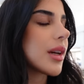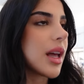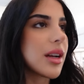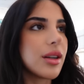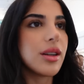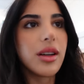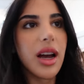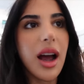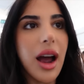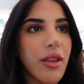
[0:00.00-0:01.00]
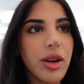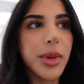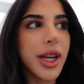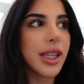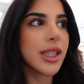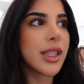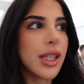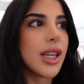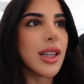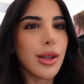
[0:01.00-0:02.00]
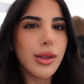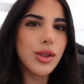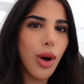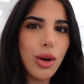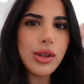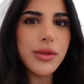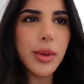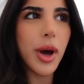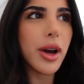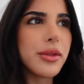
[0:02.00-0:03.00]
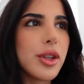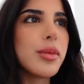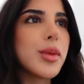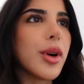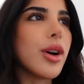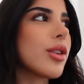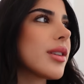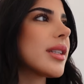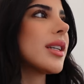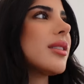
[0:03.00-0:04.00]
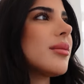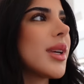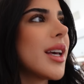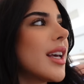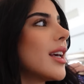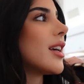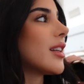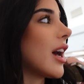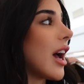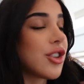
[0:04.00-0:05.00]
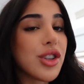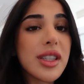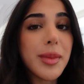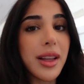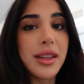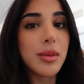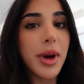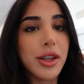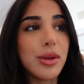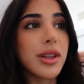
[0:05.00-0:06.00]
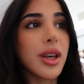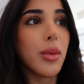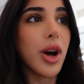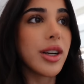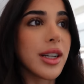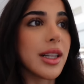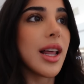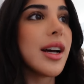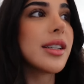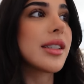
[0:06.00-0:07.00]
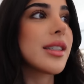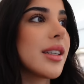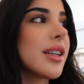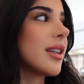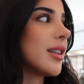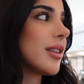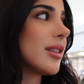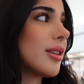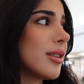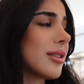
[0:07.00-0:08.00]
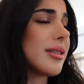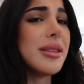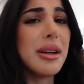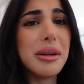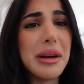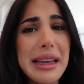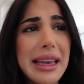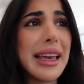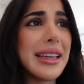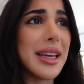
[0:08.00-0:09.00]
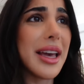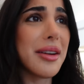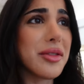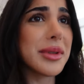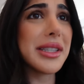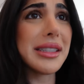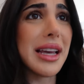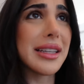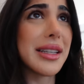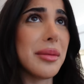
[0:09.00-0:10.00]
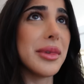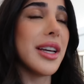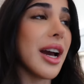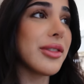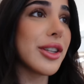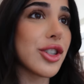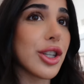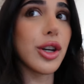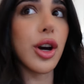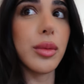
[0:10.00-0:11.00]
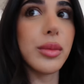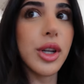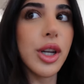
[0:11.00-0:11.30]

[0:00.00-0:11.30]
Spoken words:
like Arabic little stores for perfumes, but honestly, just smelling them, I knew that they weren't gonna last. Look, I hate it, everyone stares at me. I've literally come